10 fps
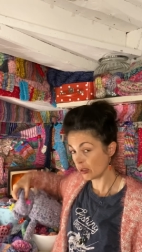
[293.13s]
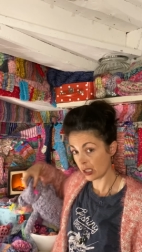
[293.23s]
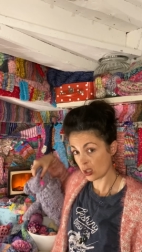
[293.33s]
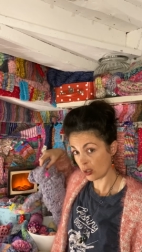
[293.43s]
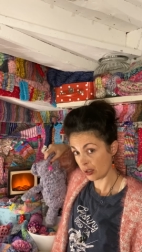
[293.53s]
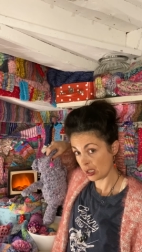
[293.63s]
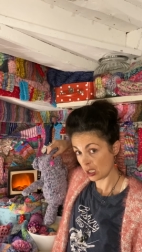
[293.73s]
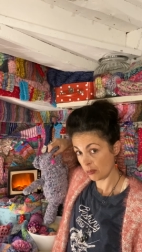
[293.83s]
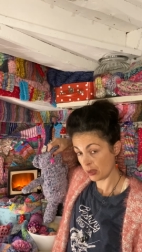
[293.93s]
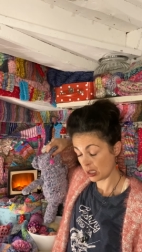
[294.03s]
like ties,
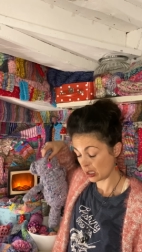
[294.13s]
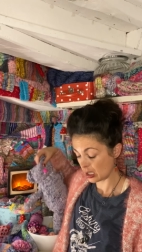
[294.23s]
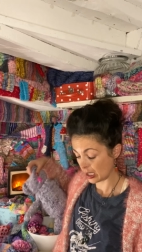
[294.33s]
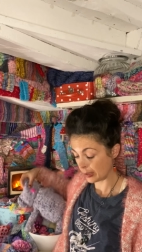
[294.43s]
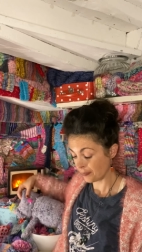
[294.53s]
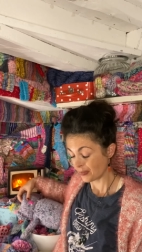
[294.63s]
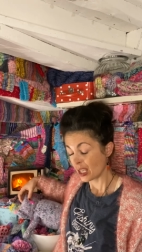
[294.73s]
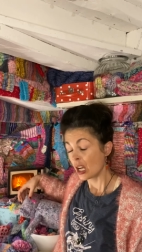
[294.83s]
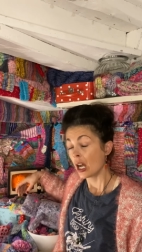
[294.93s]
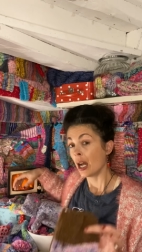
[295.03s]
I must say.
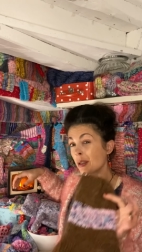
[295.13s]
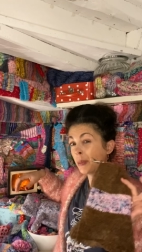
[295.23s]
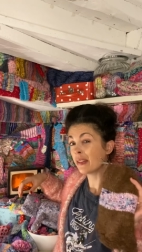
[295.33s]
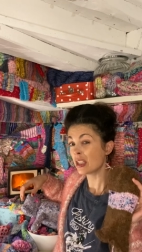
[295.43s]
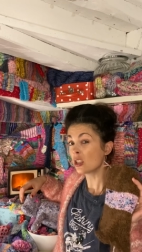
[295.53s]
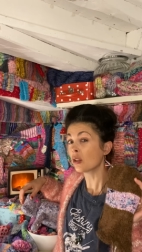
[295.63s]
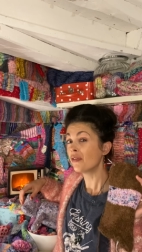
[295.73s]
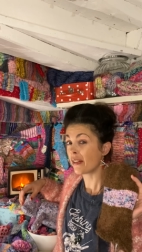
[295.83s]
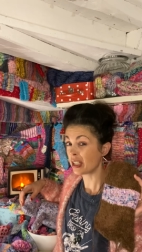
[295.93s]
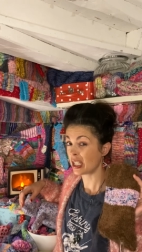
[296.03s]
I'm going to make this look
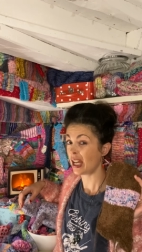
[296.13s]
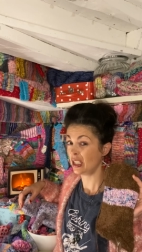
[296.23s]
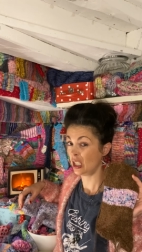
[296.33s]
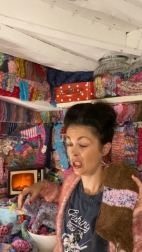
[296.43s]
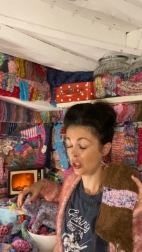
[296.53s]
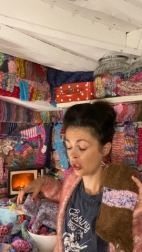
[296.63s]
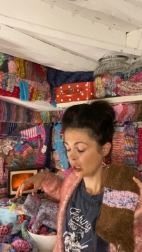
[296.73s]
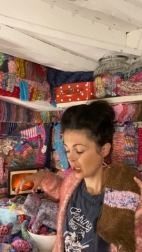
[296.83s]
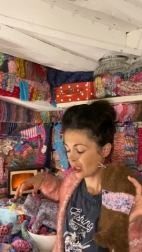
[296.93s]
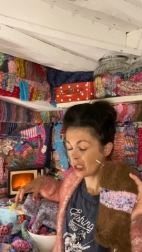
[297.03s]
very teddy-ish,
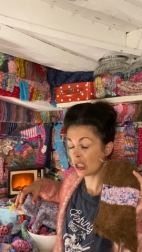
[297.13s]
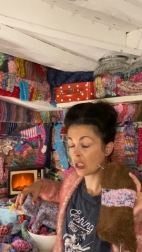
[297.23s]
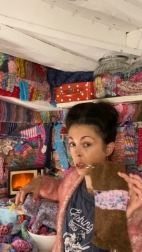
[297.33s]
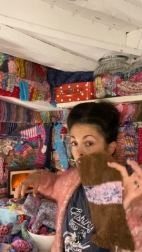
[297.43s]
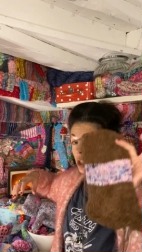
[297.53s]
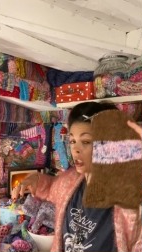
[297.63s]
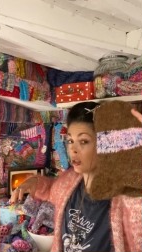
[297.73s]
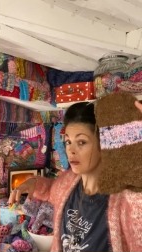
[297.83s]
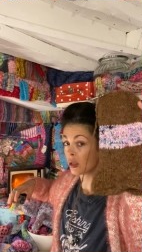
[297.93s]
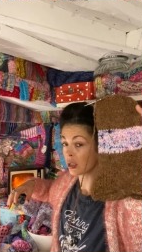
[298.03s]
because it's going to be
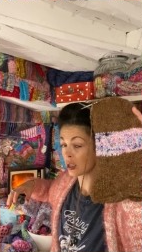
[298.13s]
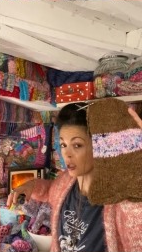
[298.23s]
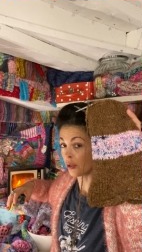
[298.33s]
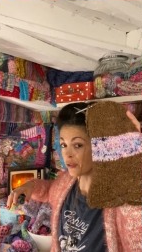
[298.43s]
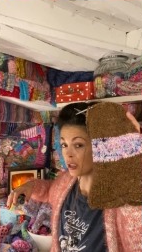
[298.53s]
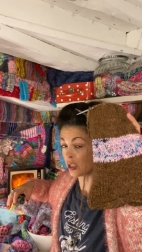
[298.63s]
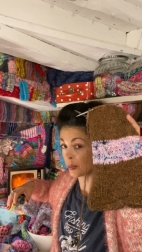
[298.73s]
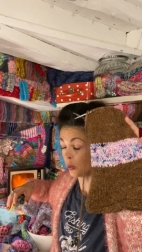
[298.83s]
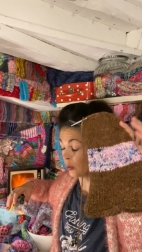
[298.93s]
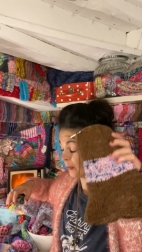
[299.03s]
cute and soft and
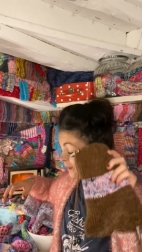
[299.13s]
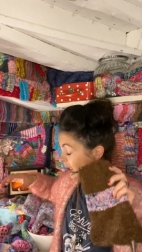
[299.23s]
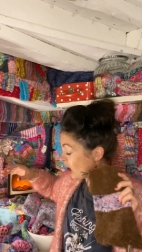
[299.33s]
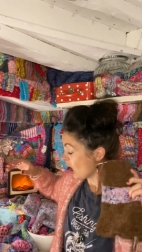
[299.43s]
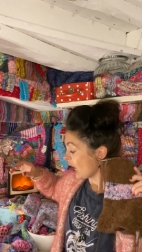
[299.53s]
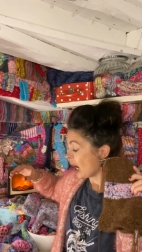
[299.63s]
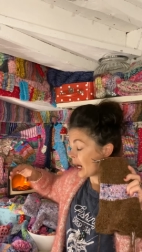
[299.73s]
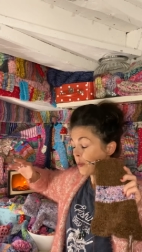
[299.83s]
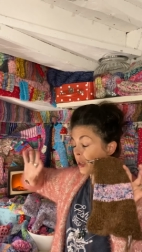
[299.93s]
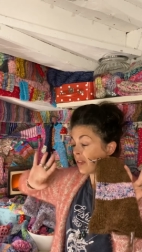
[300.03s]
small.
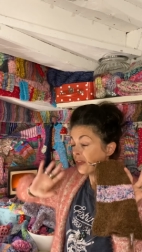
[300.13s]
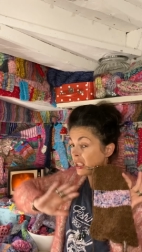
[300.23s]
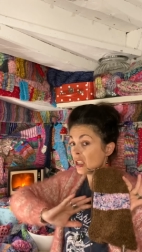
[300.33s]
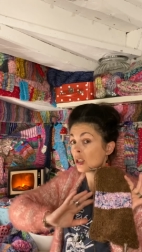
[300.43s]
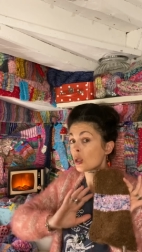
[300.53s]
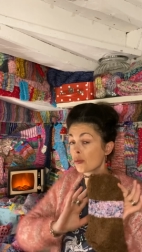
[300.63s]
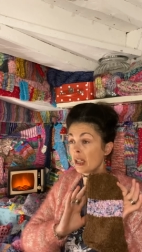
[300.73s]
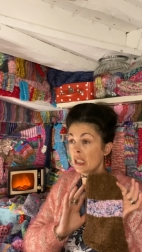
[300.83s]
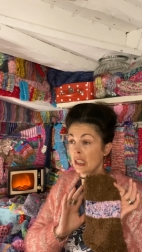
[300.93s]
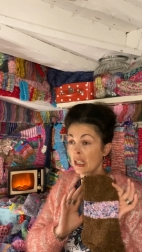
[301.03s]
These are
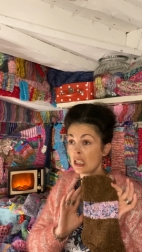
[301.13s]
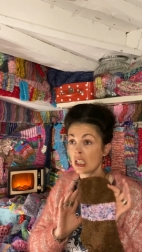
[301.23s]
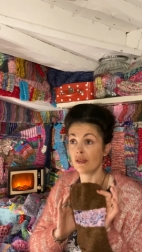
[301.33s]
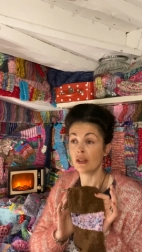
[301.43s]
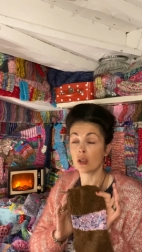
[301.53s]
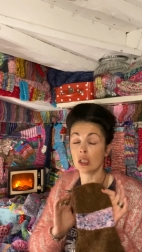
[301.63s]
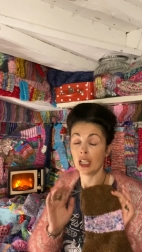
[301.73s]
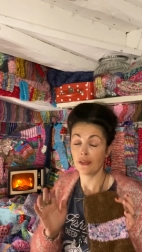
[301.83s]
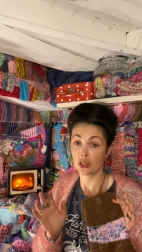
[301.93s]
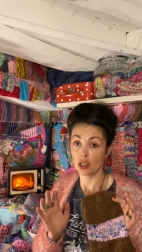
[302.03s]
great knits if you've got
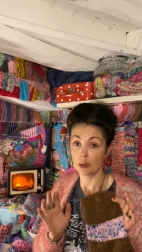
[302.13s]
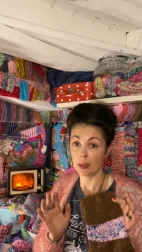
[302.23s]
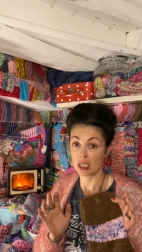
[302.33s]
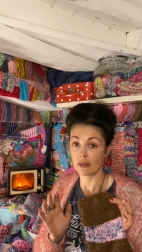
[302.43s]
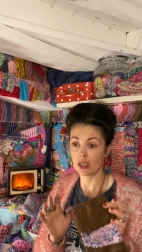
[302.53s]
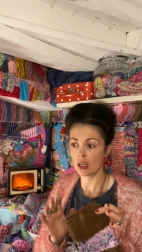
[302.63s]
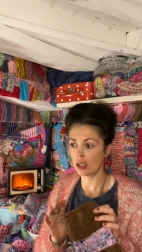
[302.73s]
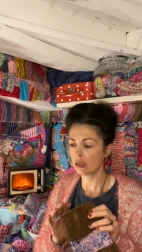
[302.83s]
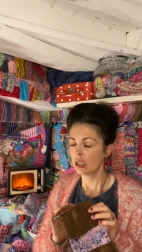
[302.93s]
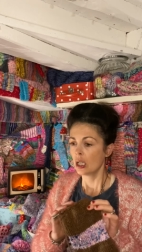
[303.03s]
leftover bits of
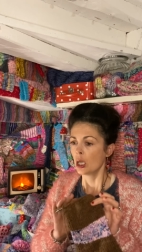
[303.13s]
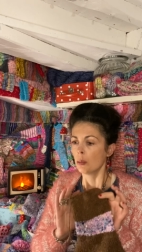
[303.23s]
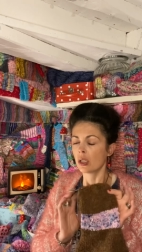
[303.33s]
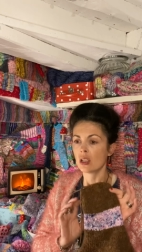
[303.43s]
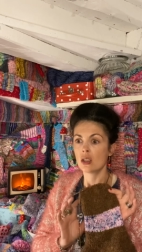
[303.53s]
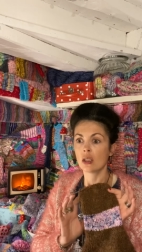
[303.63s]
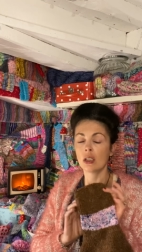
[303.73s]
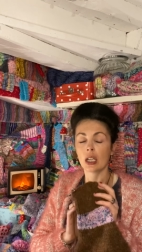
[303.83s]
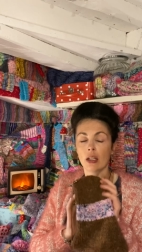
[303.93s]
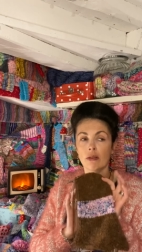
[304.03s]
yarn, because you
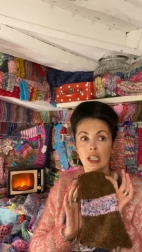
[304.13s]
can get really